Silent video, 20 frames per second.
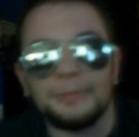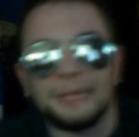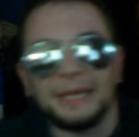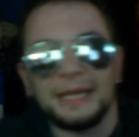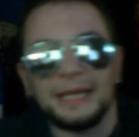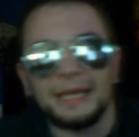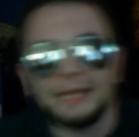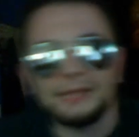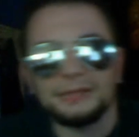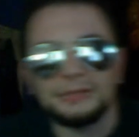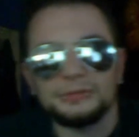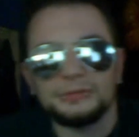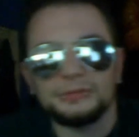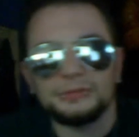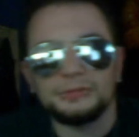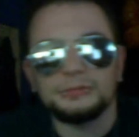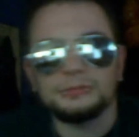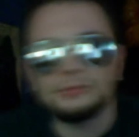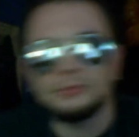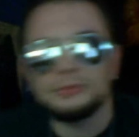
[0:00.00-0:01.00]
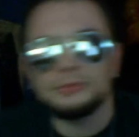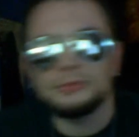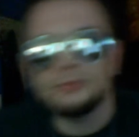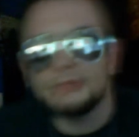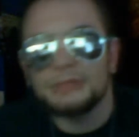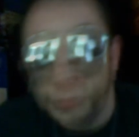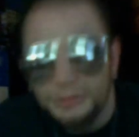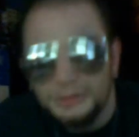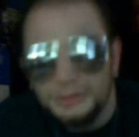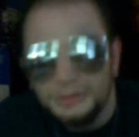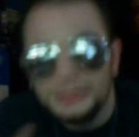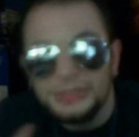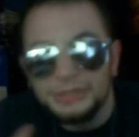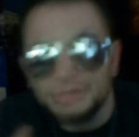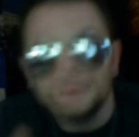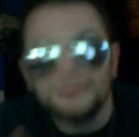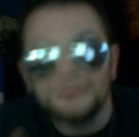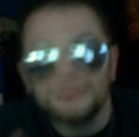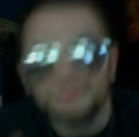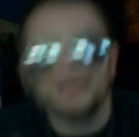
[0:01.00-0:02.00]
man. Get your
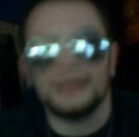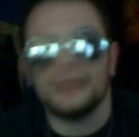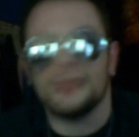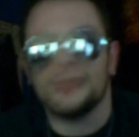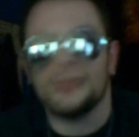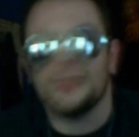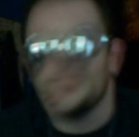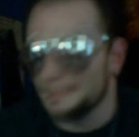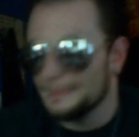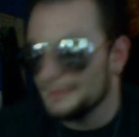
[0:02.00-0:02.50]
stuff together.